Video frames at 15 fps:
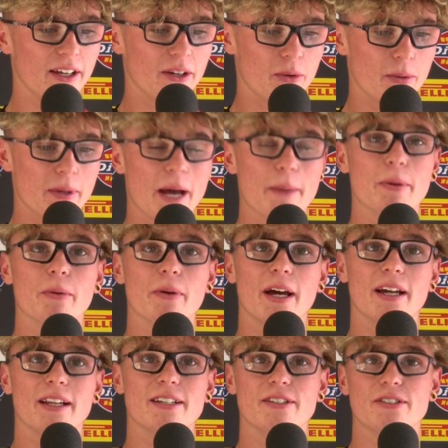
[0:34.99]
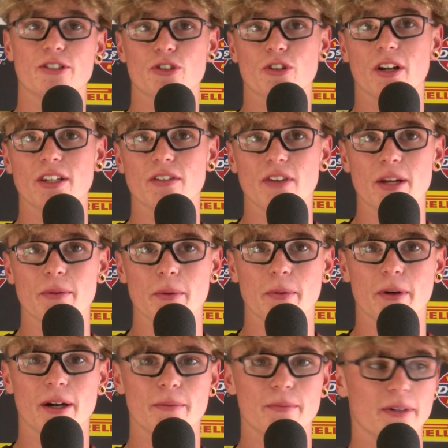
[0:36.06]
we'd be happy with that and just try and develop the
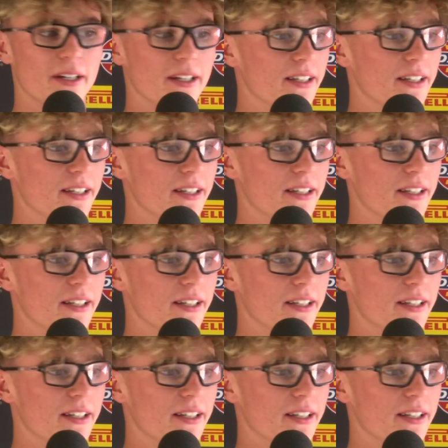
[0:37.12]
bike. But